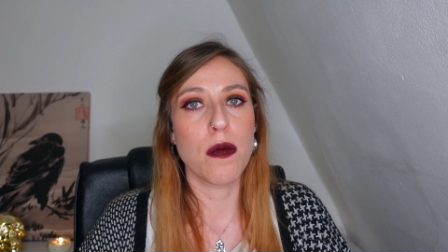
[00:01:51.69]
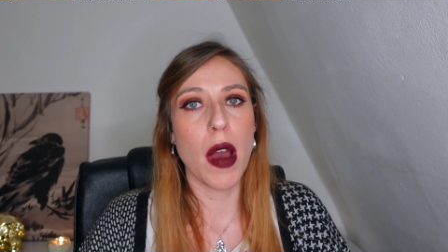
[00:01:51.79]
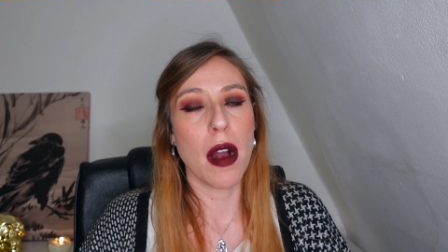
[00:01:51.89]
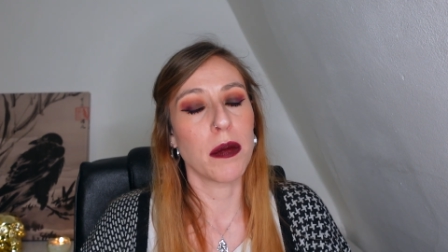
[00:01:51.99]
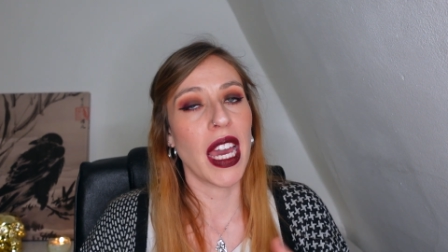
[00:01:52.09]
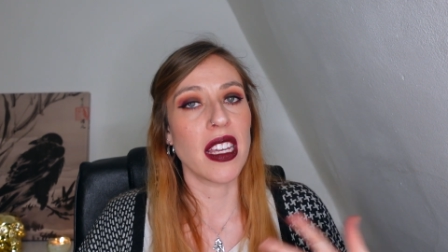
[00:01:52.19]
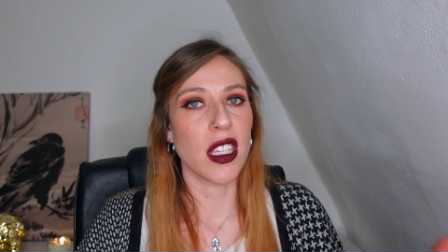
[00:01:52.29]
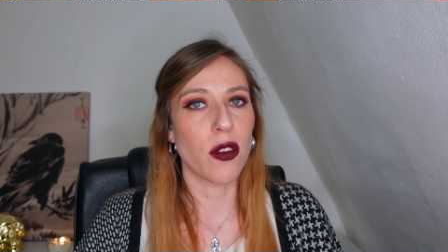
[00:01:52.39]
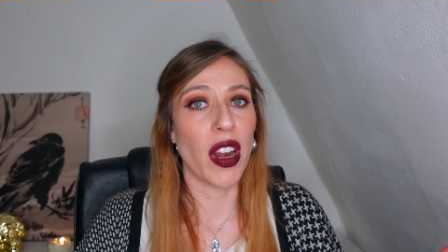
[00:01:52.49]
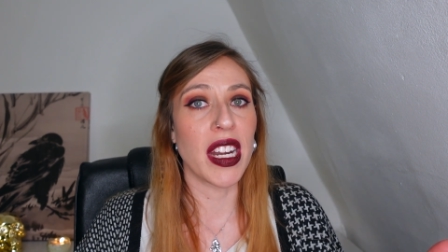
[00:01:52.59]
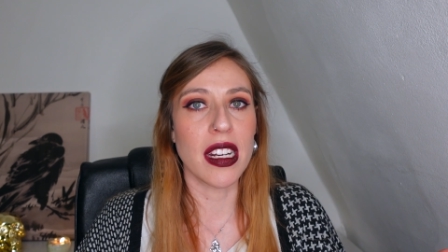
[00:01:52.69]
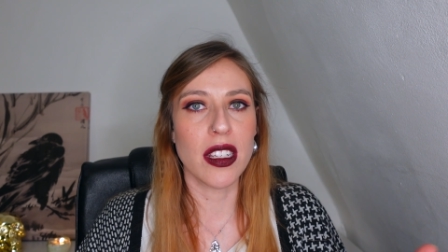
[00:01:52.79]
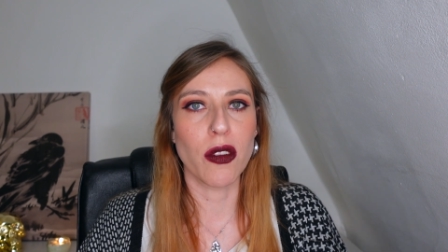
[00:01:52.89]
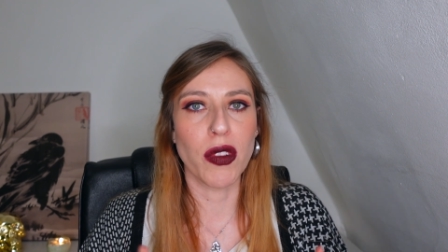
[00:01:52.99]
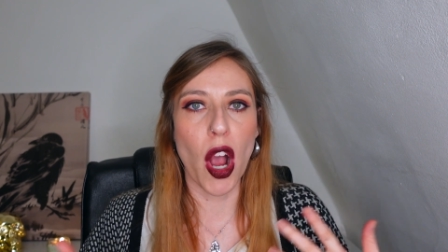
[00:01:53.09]
um, Katie's friend needed
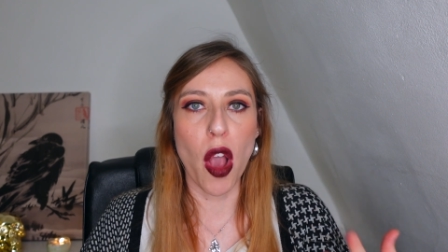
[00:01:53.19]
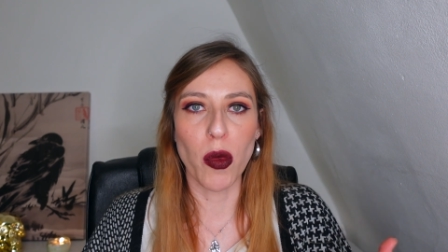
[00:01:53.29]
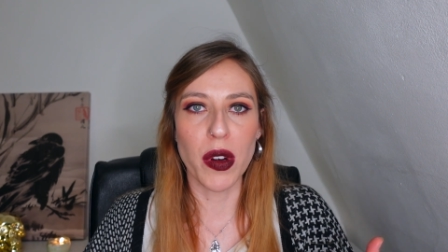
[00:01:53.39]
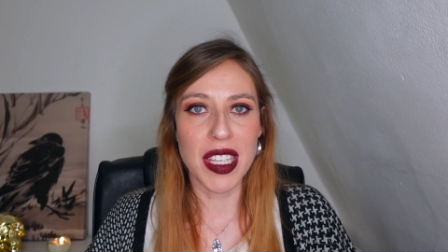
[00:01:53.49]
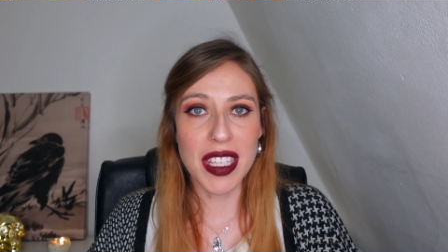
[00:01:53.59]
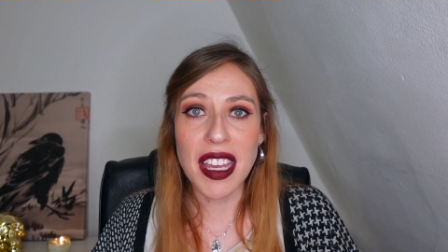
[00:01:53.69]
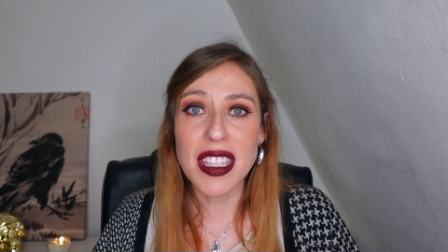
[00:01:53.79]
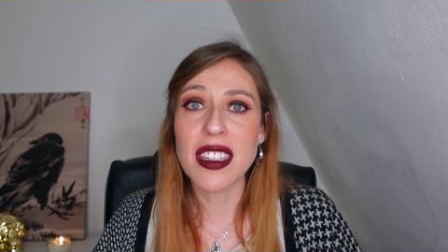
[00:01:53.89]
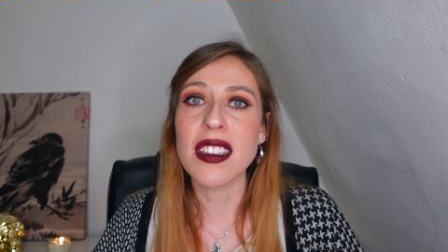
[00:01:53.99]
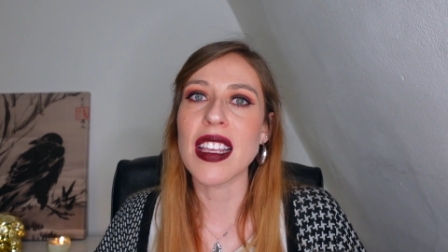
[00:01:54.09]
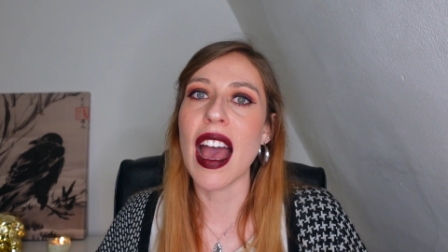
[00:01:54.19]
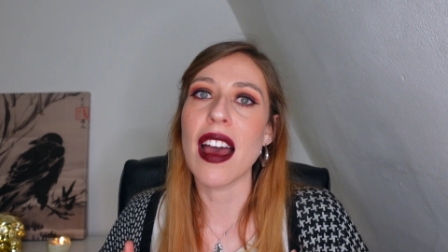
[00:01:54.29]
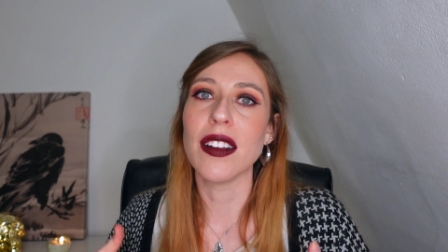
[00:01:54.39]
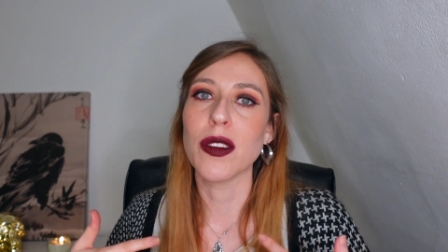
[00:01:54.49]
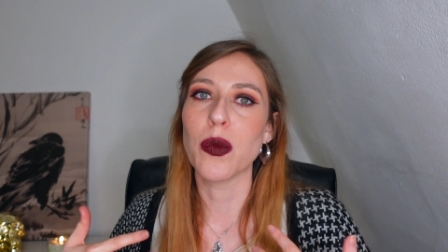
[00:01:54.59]
to rehome all of these kittens,
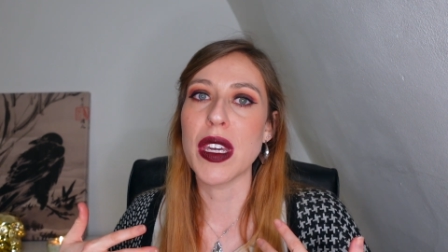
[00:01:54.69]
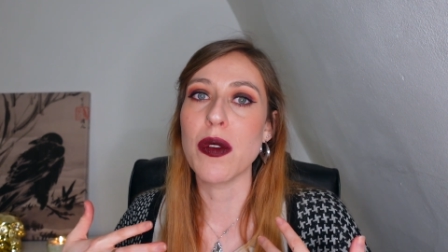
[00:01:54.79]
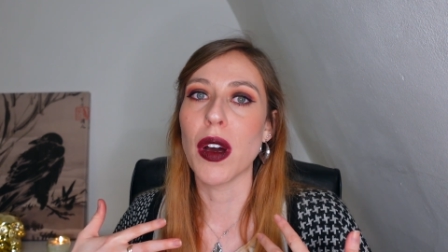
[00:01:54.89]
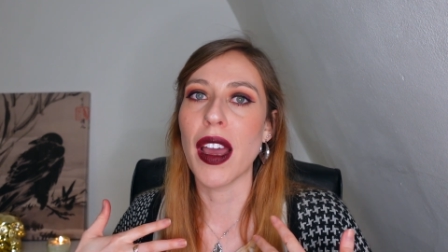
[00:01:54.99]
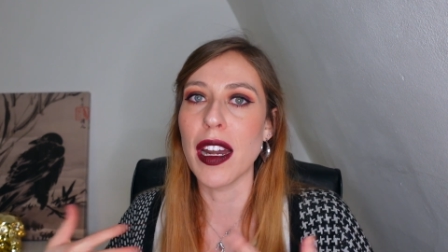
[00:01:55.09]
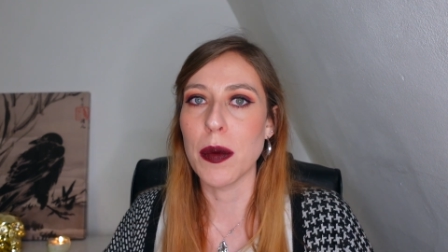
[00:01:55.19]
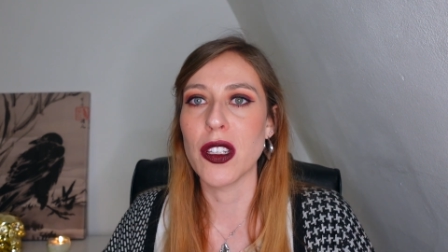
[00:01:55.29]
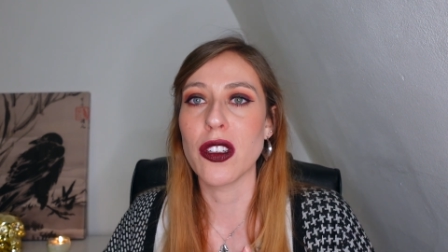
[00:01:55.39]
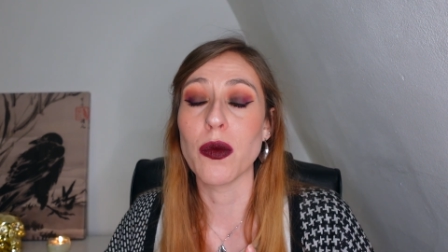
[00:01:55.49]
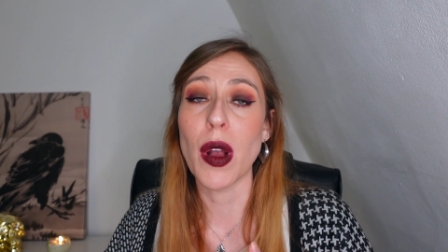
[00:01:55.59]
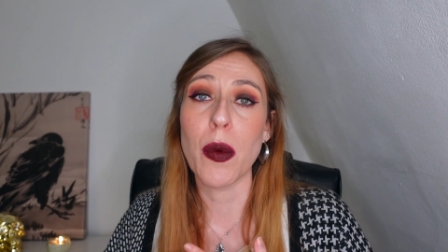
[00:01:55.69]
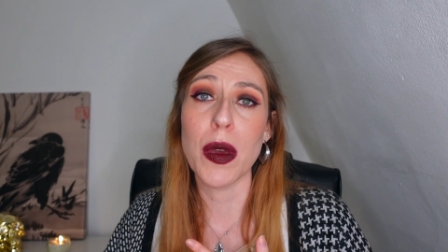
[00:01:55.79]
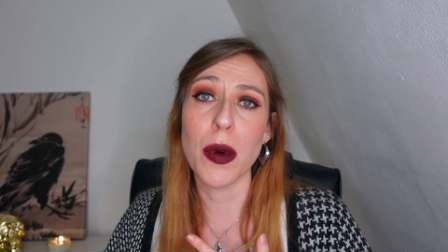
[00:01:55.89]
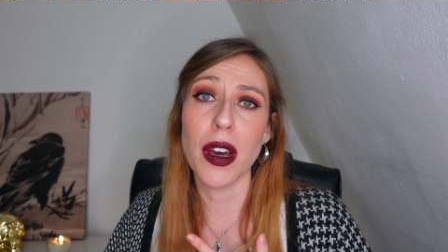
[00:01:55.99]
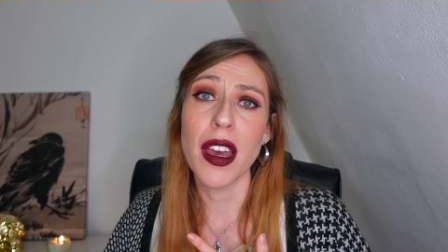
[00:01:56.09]
and we were in a position where
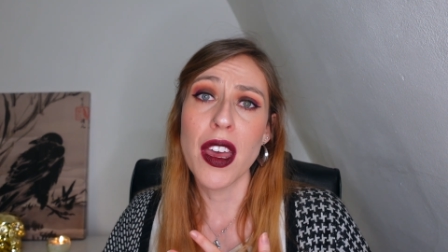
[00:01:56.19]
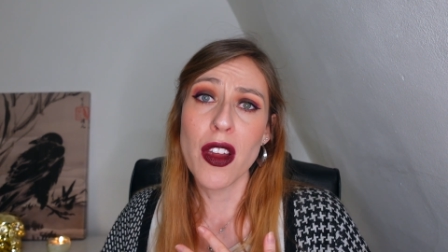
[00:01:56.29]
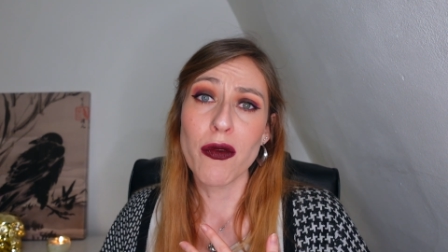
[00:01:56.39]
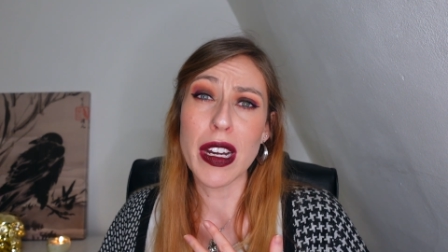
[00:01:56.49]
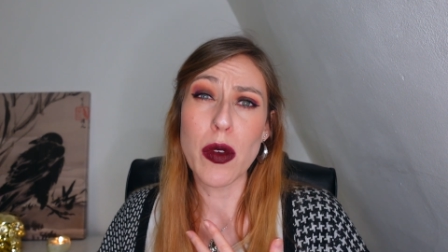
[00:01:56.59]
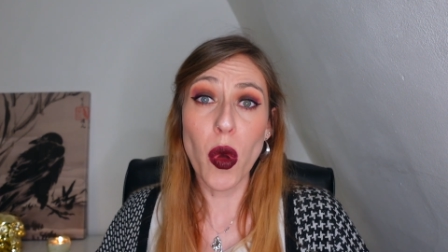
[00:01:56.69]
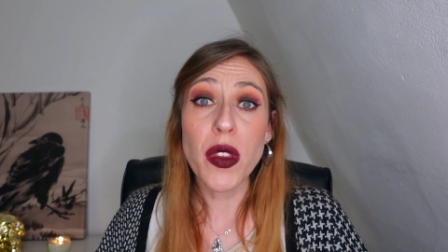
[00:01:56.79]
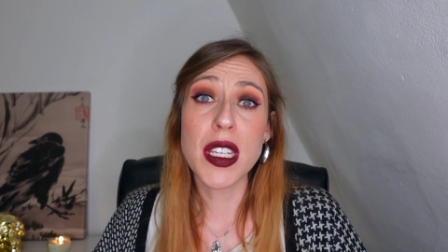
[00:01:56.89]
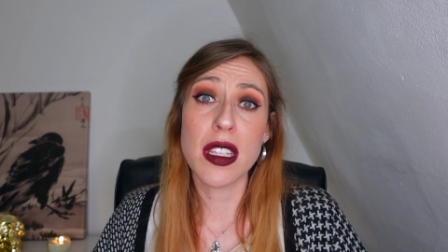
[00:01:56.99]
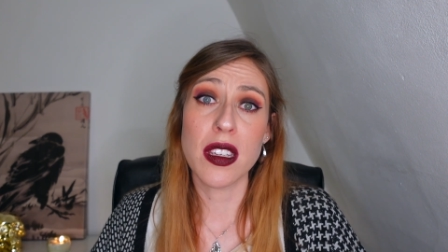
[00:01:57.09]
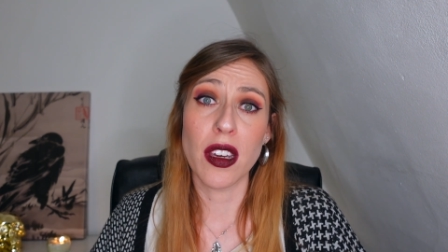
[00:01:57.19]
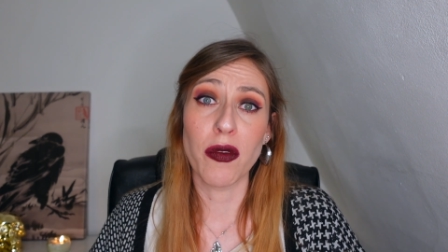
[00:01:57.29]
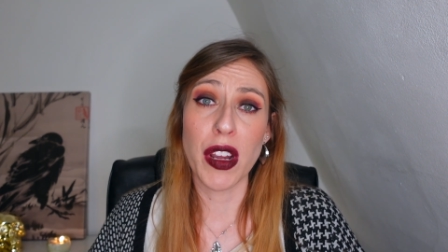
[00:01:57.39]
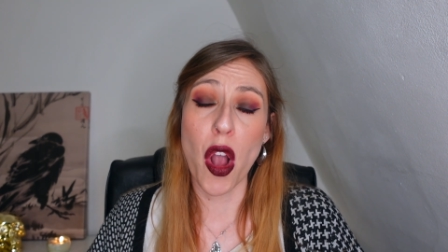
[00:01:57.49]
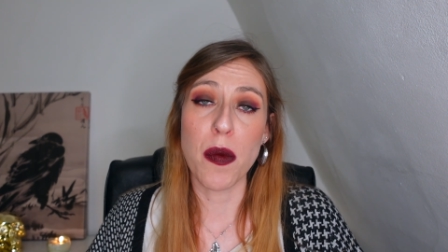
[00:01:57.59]
we were really wanting to
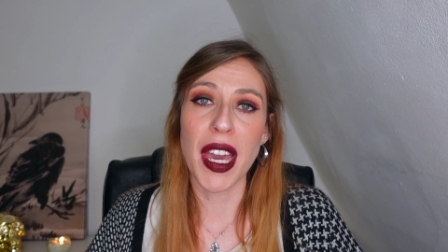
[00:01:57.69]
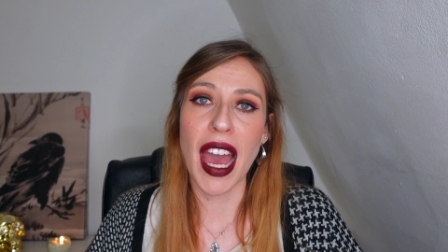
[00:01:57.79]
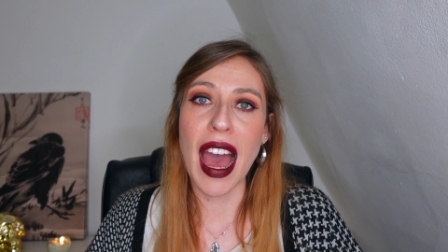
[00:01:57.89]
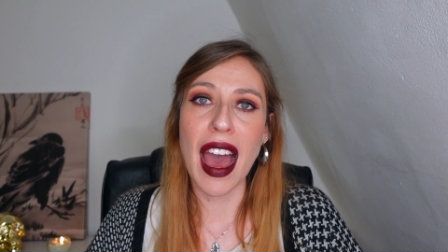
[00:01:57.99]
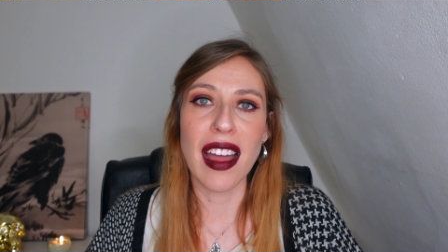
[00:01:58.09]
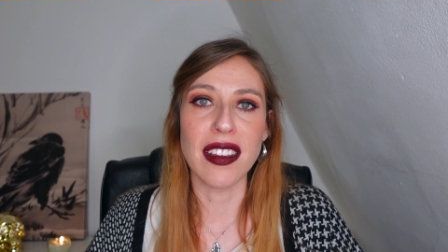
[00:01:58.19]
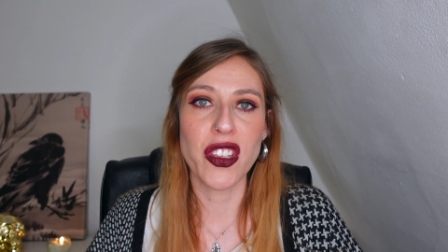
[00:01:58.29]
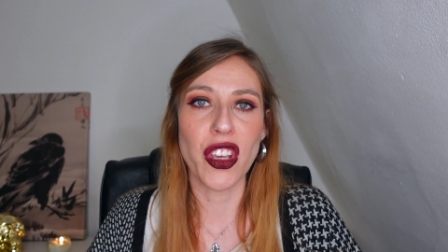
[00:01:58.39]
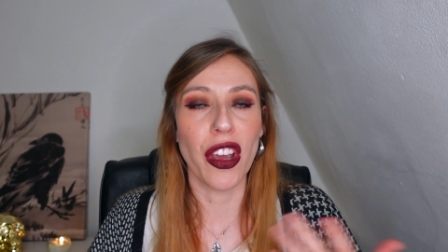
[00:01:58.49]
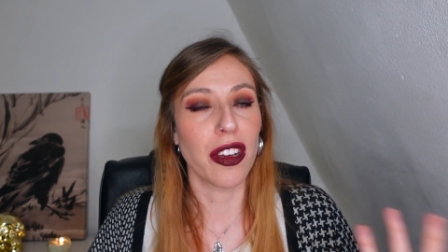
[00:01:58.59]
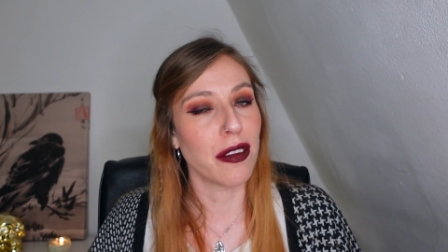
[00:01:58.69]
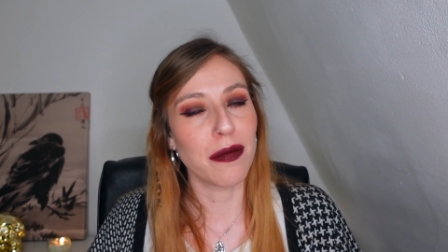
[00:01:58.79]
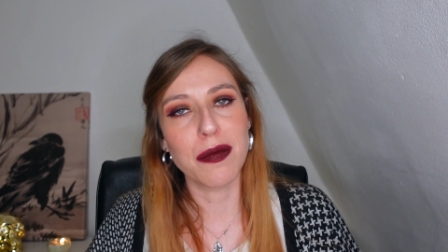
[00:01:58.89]
rehome a cat, and so